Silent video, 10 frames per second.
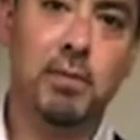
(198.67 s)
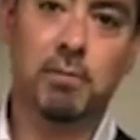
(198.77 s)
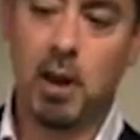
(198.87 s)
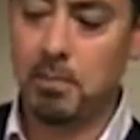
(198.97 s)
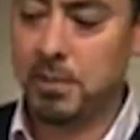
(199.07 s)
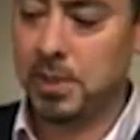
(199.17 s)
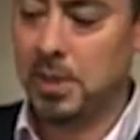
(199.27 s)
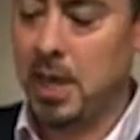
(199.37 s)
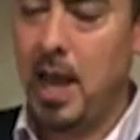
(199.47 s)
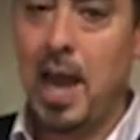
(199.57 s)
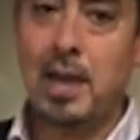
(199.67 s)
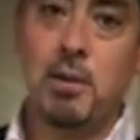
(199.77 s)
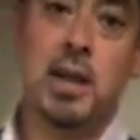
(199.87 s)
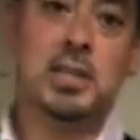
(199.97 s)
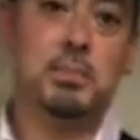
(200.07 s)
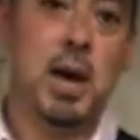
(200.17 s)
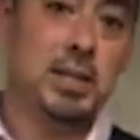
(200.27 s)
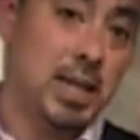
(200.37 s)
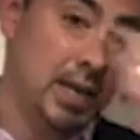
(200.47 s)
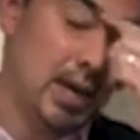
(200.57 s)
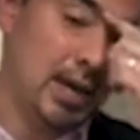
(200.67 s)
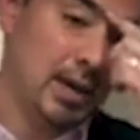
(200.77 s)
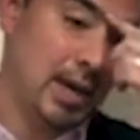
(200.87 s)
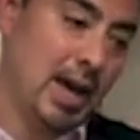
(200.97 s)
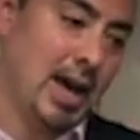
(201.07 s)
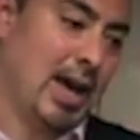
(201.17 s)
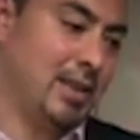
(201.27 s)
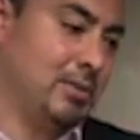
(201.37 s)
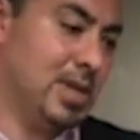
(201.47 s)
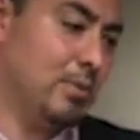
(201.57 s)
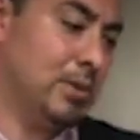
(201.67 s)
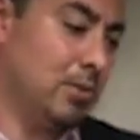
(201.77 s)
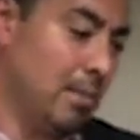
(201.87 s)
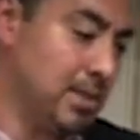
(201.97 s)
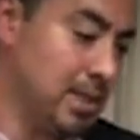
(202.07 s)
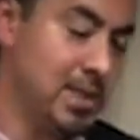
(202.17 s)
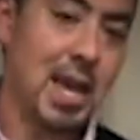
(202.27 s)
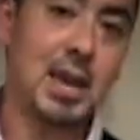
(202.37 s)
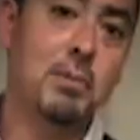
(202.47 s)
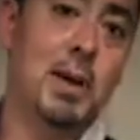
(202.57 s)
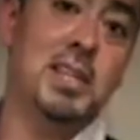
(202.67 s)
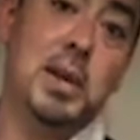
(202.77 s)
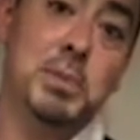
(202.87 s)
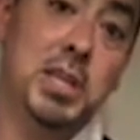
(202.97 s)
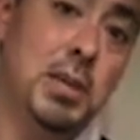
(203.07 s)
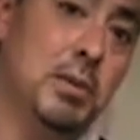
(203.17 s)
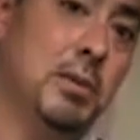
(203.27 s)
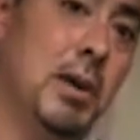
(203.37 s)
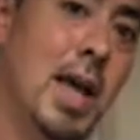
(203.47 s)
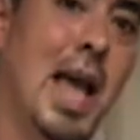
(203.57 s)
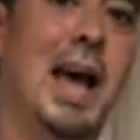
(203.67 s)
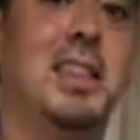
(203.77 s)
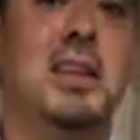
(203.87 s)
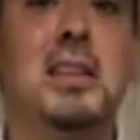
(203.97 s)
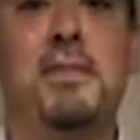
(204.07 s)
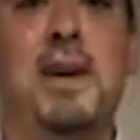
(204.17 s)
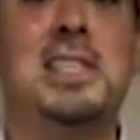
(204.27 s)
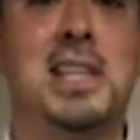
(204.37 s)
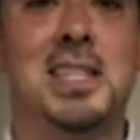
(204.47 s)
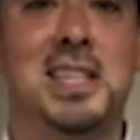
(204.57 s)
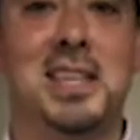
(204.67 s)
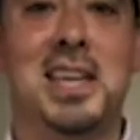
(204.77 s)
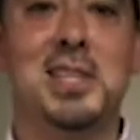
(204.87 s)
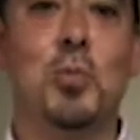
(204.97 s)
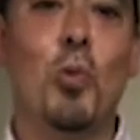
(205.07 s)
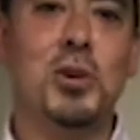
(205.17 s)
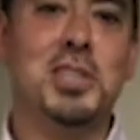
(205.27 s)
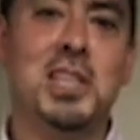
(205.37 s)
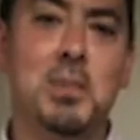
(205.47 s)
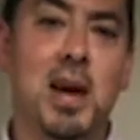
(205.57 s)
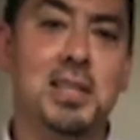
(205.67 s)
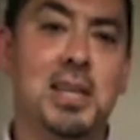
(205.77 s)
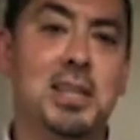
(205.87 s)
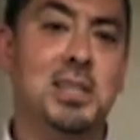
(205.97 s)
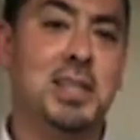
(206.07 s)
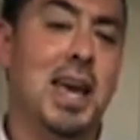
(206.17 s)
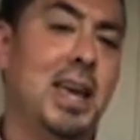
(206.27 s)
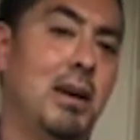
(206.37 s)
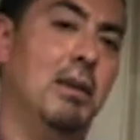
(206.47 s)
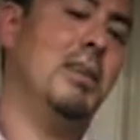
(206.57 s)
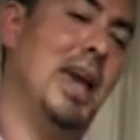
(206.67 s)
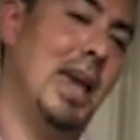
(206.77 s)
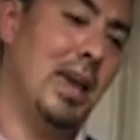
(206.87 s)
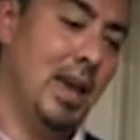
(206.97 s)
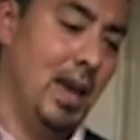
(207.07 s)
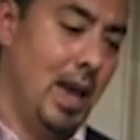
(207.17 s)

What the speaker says: different rums. And you ask the bartender, and he would say, which rums? And he'd say, well, it's up to you. And the fascinating thing is watching the bartender to say, okay,